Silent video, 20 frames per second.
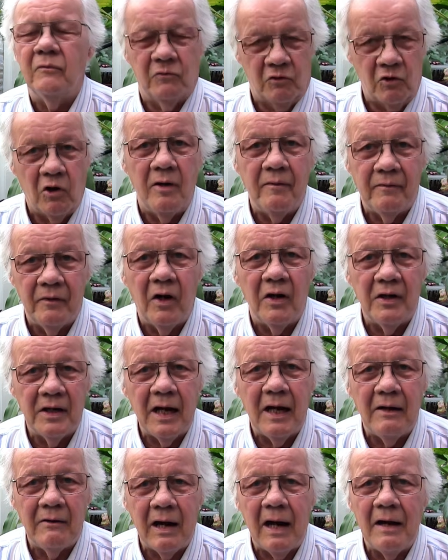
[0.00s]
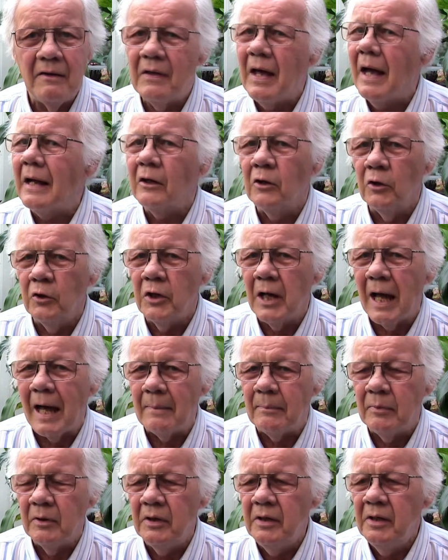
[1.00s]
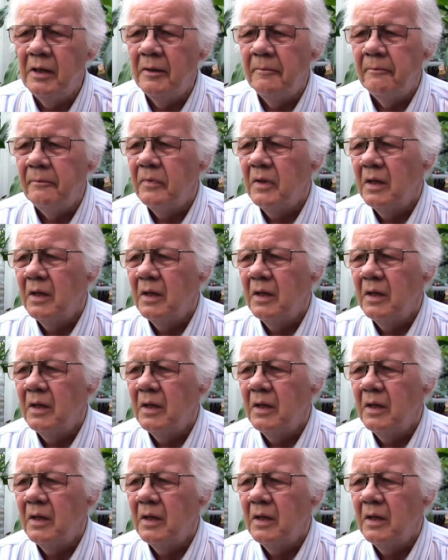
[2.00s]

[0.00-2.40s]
Try and find out how that could happen.